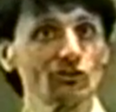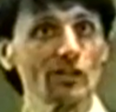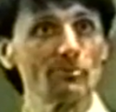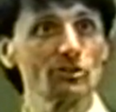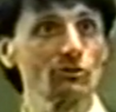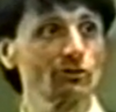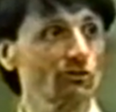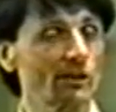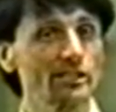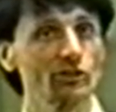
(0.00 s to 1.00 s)
is subject to its
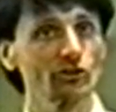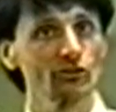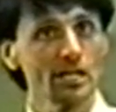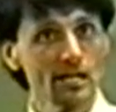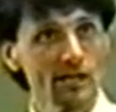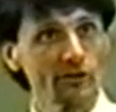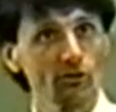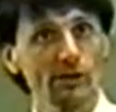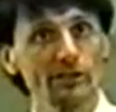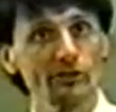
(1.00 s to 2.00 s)
creditors. The
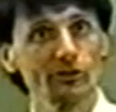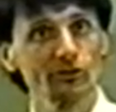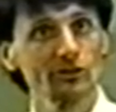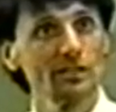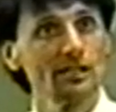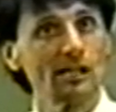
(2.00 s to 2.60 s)
creditors